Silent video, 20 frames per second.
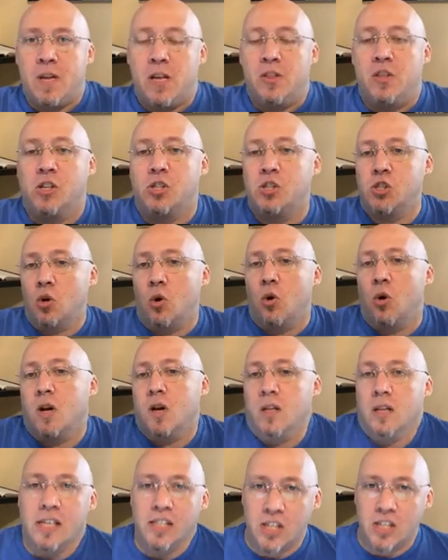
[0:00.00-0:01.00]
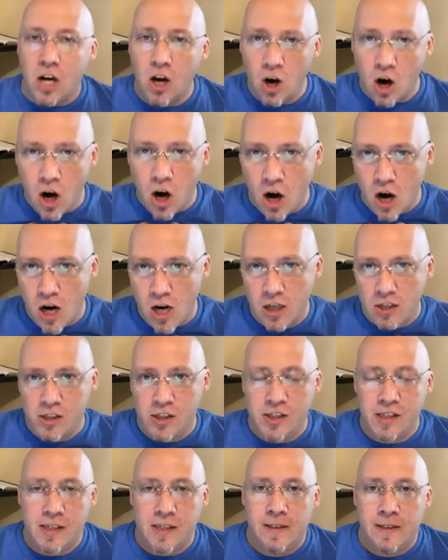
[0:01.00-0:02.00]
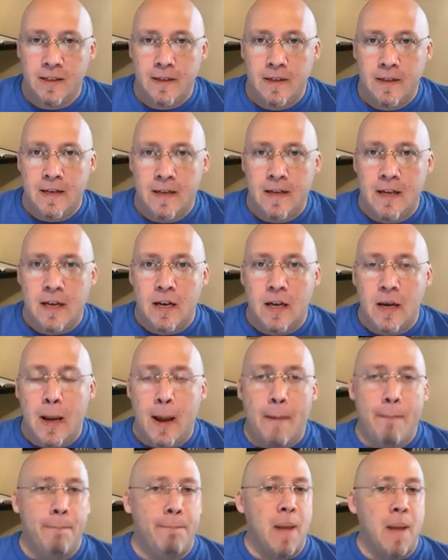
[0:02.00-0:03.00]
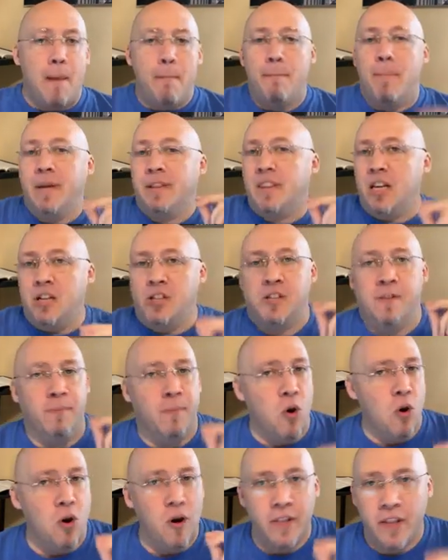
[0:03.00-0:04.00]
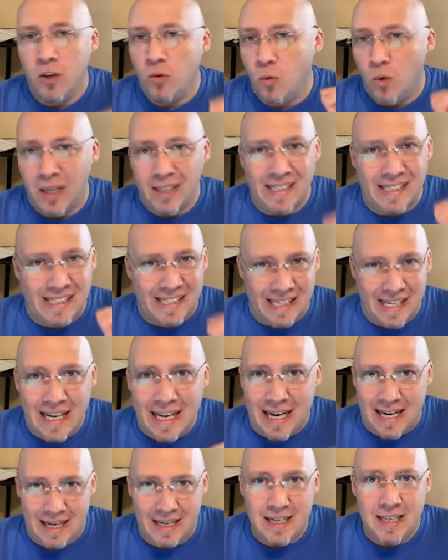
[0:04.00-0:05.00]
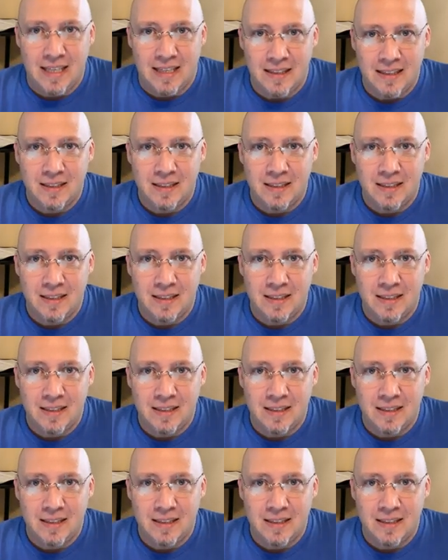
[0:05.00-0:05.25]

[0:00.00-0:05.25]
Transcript: the soil is our hearts. But there's more than one seed.